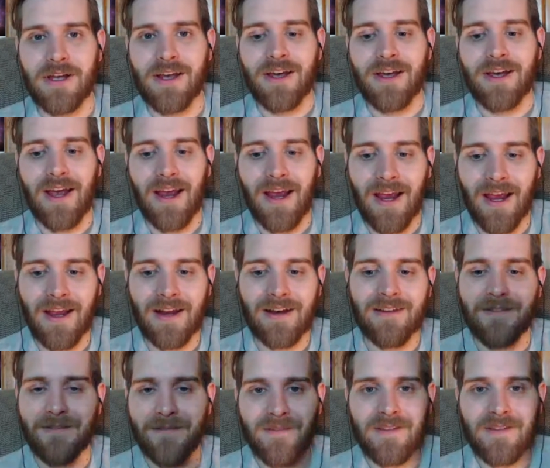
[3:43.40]

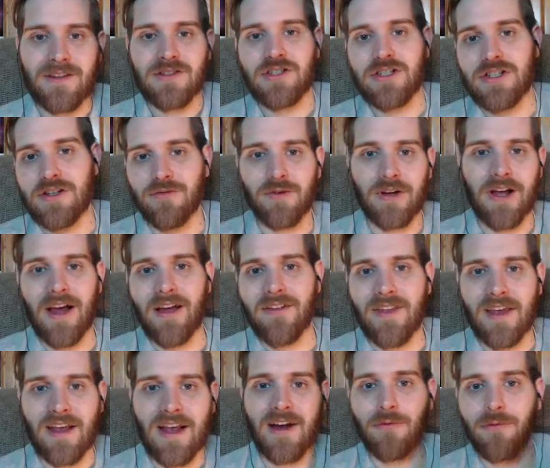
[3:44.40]
and she kind of, they
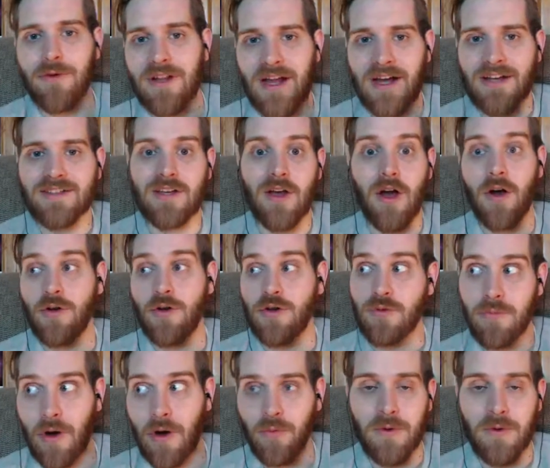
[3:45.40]
kind of realize oh you
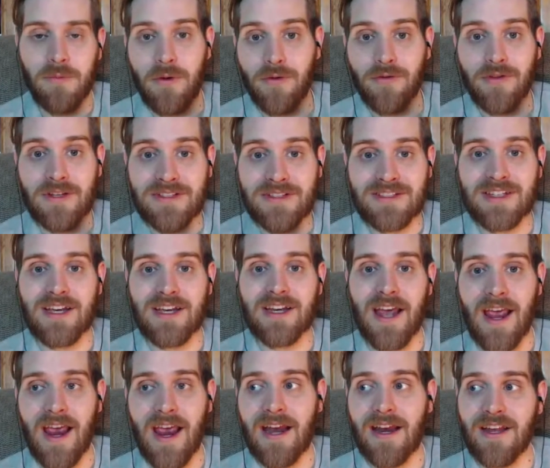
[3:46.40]
both we both can see it
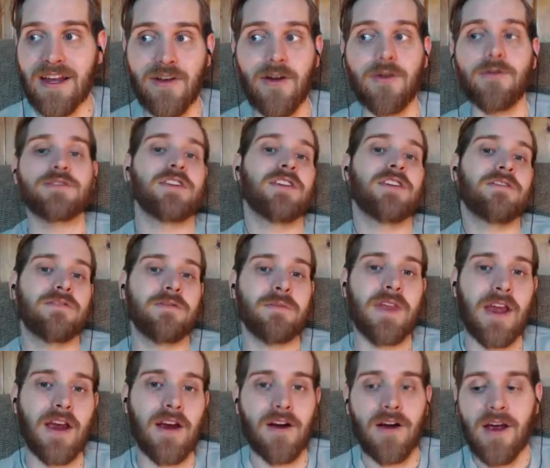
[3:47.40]
and it goes on from
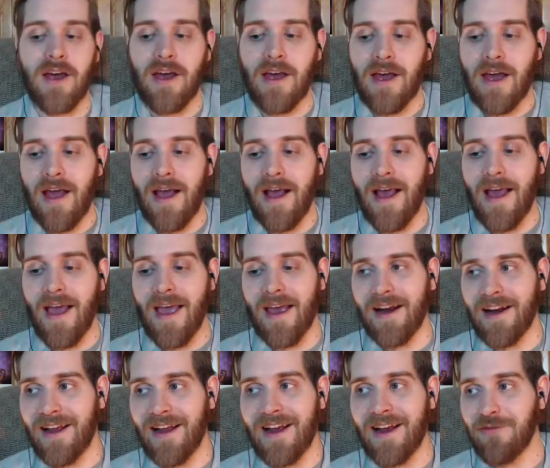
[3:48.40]
there
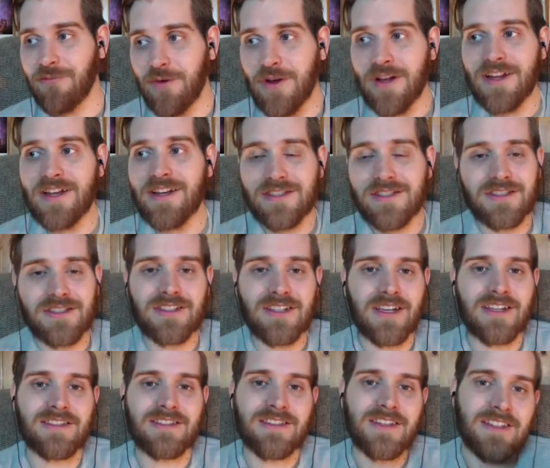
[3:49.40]
and it really it's just
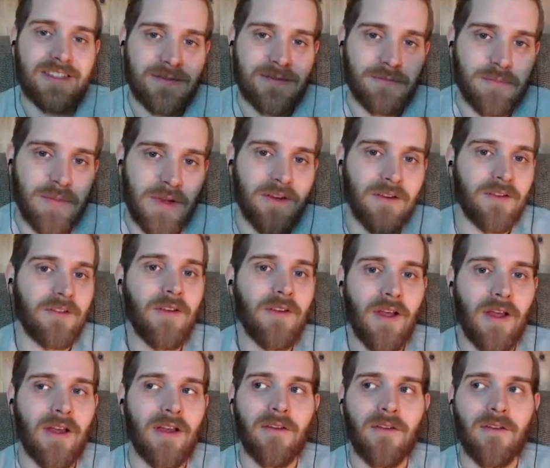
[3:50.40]
it's it's been
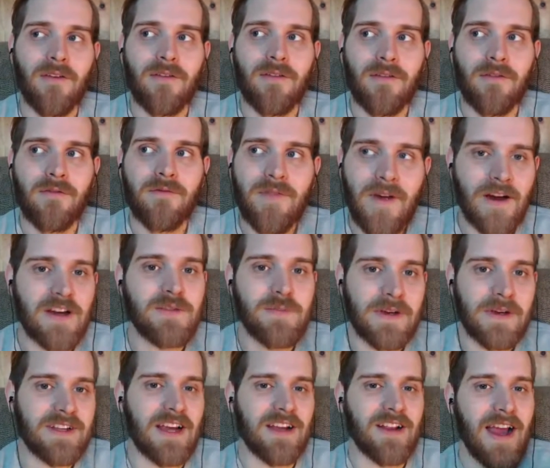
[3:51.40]
very
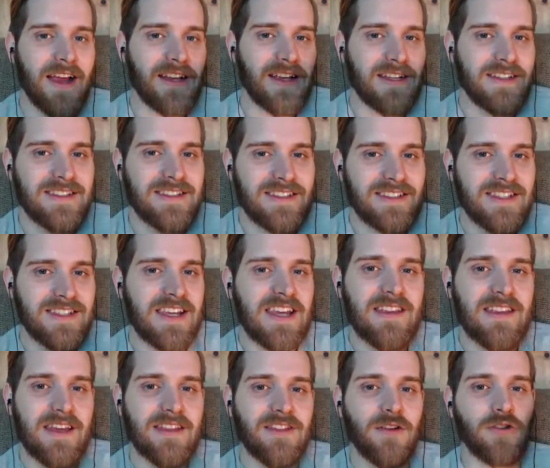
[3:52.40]
spectacular. I can see
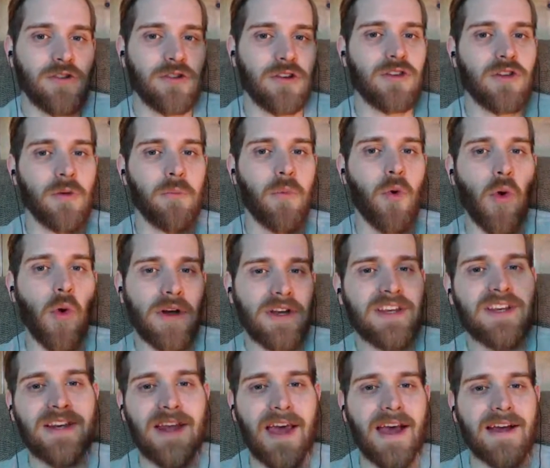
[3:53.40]
that they're they're
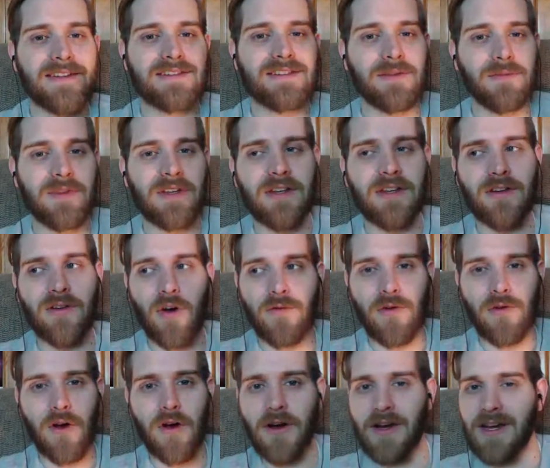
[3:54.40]
pointing at something
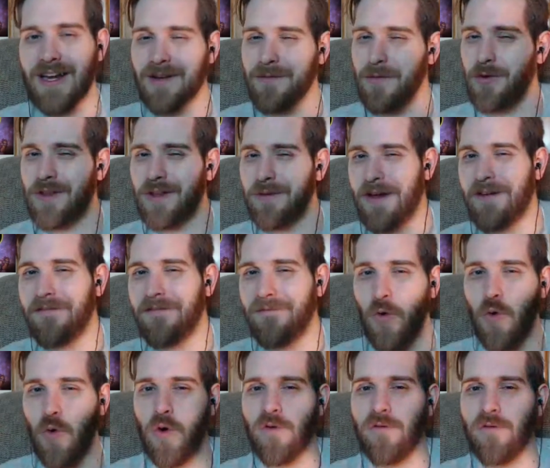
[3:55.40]
overarching. I'm only about
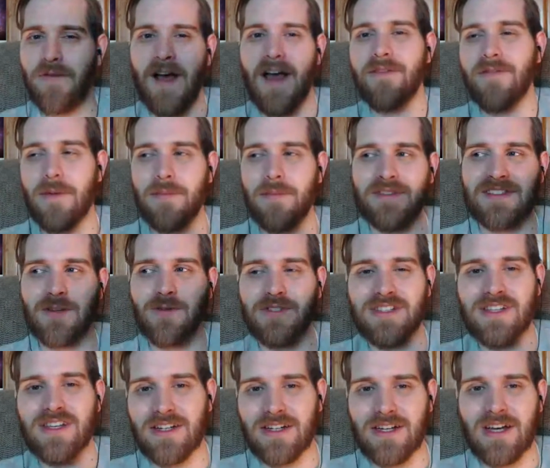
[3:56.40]
four or five episodes
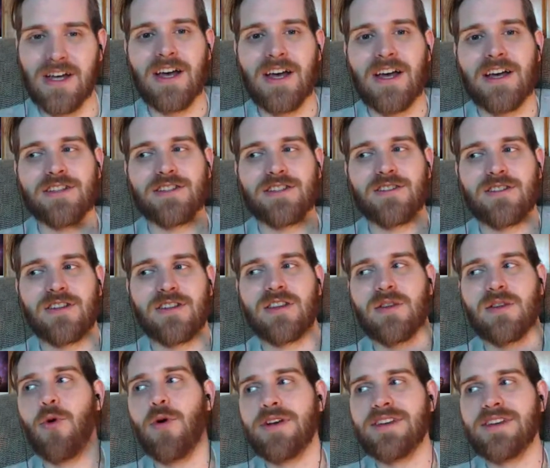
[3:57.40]
in, so that they're
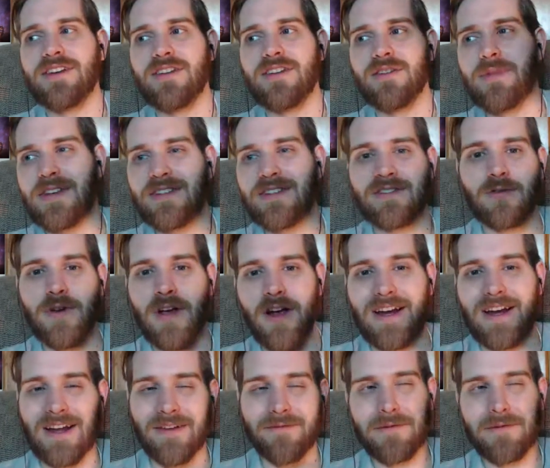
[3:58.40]
pointing on a big story arc,
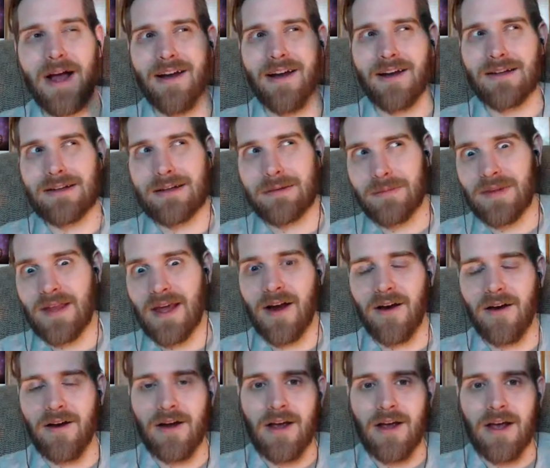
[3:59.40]
and I'm kind of I'm
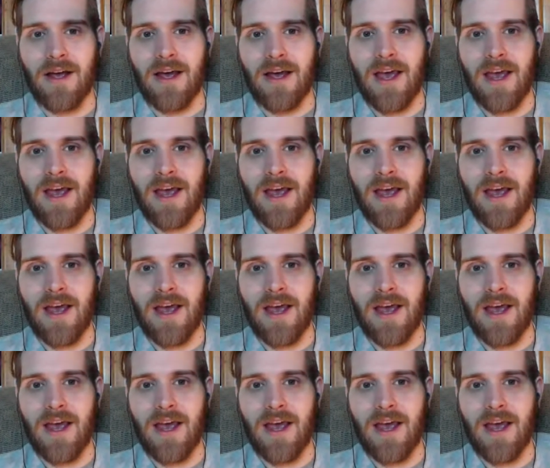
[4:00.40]
there, and